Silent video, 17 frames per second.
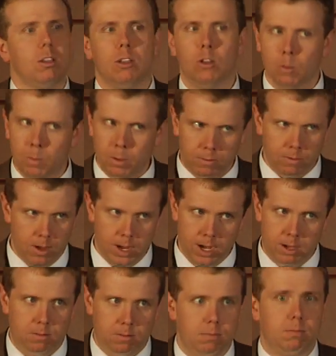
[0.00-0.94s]
You'll be
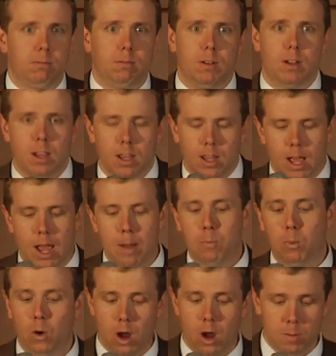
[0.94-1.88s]
fine. I
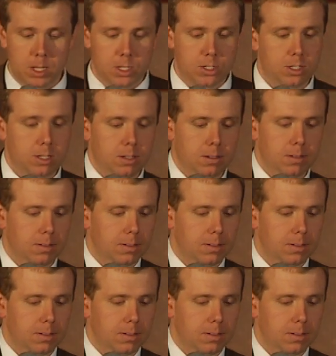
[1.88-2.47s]
promise.